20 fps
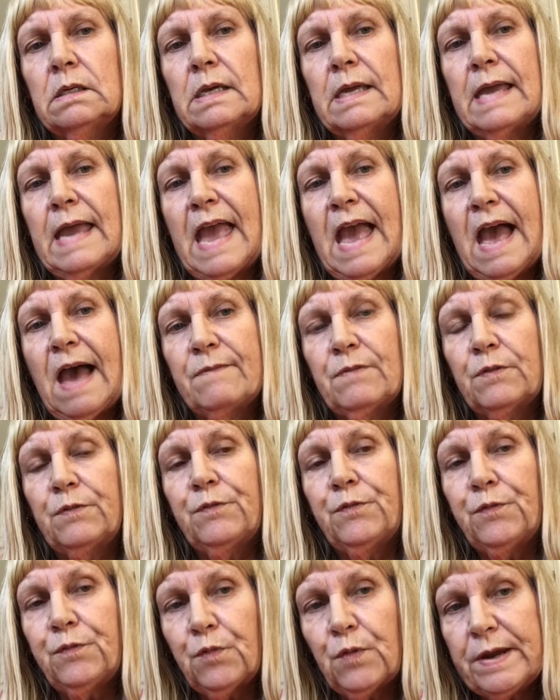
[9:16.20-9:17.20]
have a
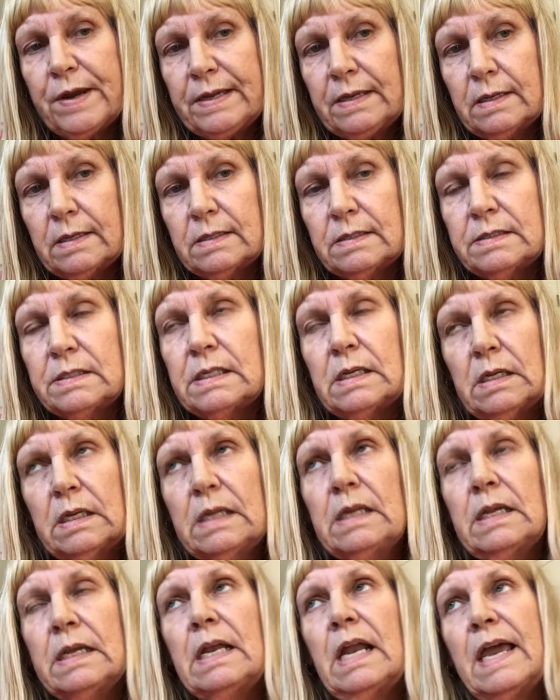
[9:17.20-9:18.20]
friend,
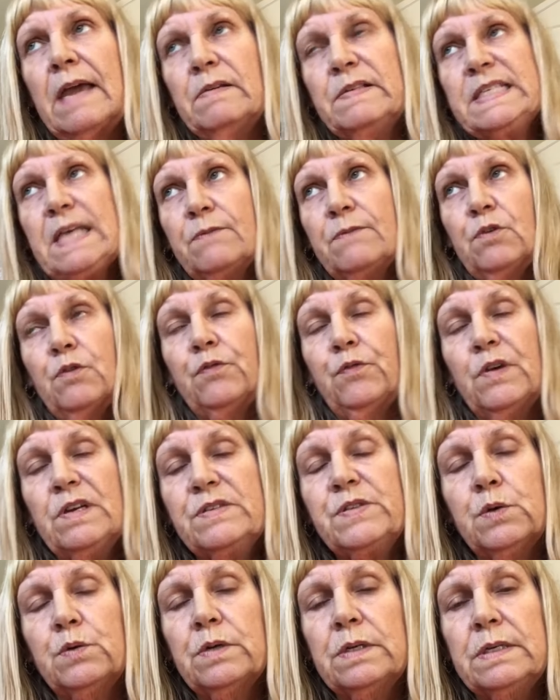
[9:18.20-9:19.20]
and I have several
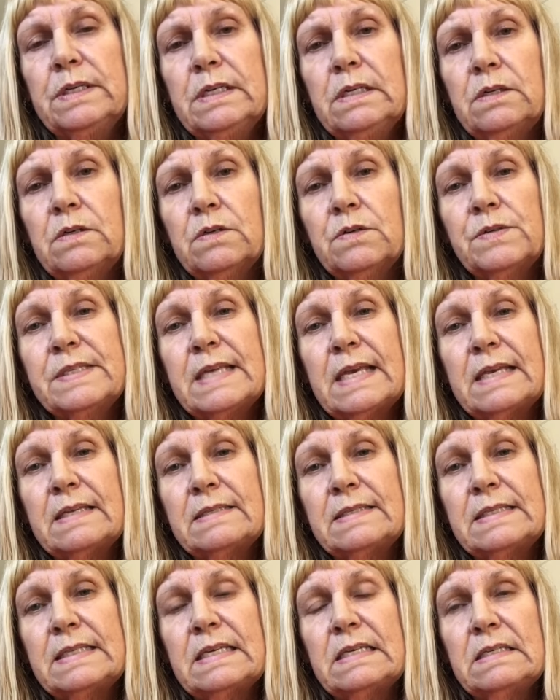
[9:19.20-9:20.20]
friends who are knitters, and
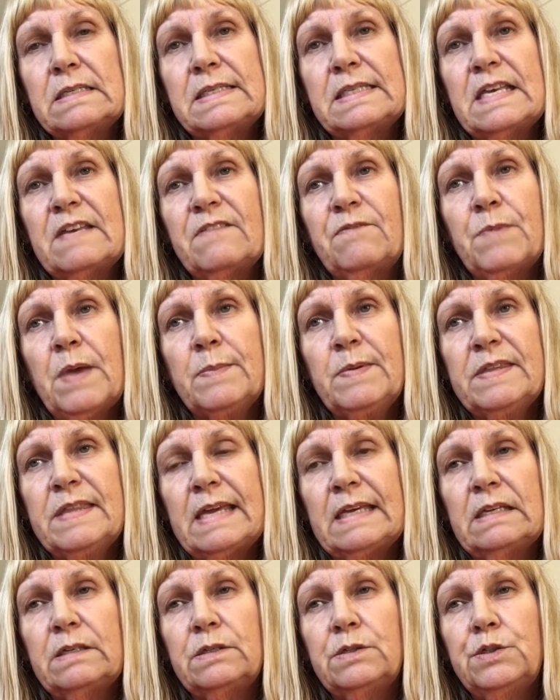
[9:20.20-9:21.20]
see if maybe
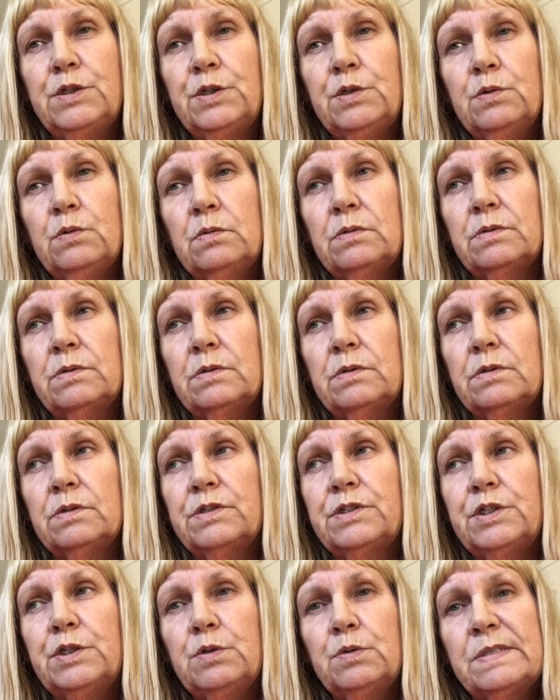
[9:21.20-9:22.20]
they could do
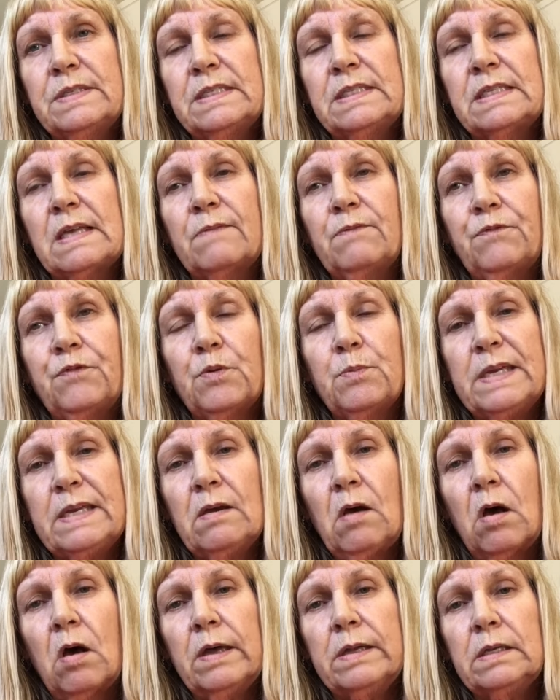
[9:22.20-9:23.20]
some for me
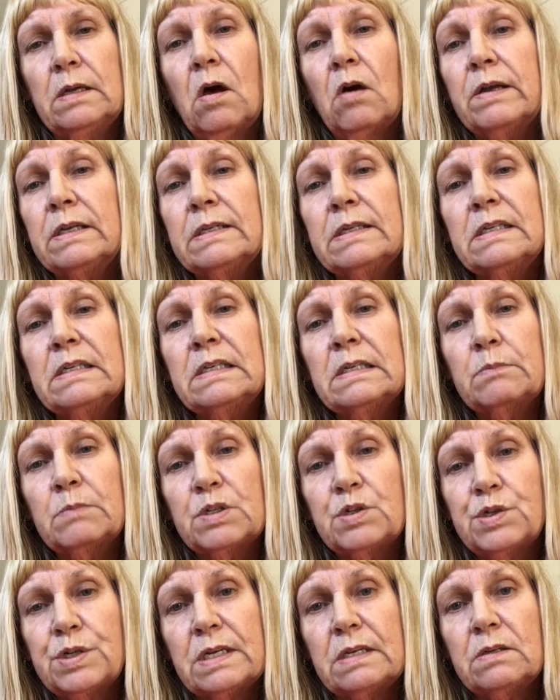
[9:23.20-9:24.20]
on a knitting
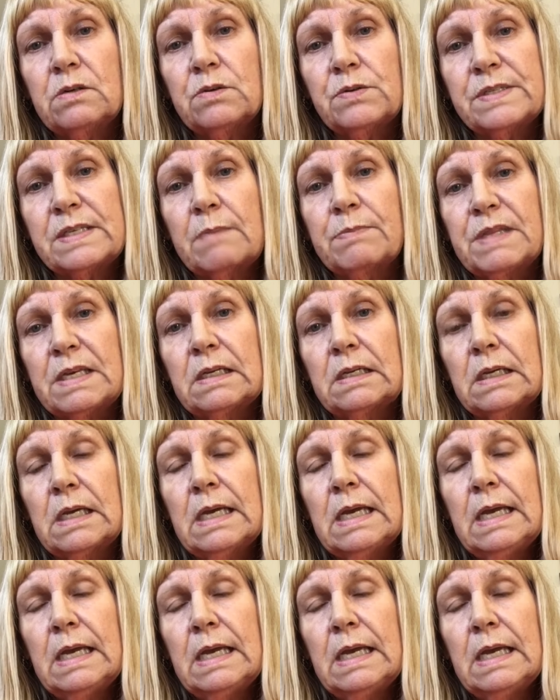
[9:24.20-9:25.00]
machine or something.